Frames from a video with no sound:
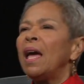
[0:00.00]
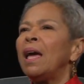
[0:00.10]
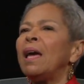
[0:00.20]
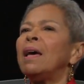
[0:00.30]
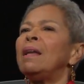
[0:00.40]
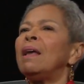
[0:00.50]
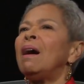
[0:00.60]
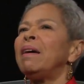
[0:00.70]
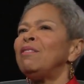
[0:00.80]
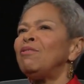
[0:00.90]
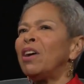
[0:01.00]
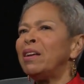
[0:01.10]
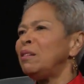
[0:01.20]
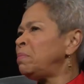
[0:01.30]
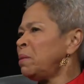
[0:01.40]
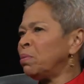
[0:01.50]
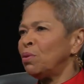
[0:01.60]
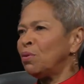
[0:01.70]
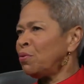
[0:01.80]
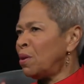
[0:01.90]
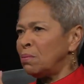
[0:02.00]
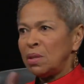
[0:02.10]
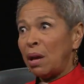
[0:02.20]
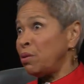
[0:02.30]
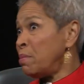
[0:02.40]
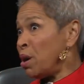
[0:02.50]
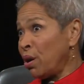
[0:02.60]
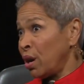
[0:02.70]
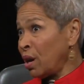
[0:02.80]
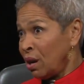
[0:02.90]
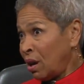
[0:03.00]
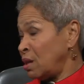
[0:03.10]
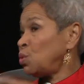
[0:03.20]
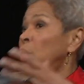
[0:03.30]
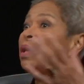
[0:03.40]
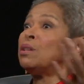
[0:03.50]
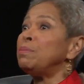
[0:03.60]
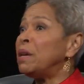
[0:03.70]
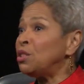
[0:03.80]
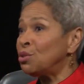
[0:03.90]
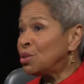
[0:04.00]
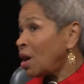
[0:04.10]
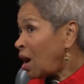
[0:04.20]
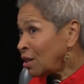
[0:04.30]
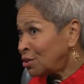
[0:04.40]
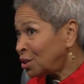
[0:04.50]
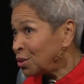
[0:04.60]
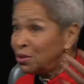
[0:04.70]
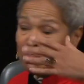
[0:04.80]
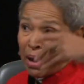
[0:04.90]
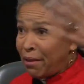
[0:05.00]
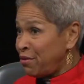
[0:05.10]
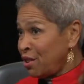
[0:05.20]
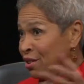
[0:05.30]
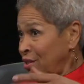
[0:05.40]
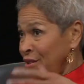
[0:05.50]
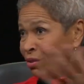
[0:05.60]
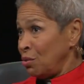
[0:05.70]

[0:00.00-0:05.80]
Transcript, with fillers: And I invited people from South America as well as major scholars from Africa,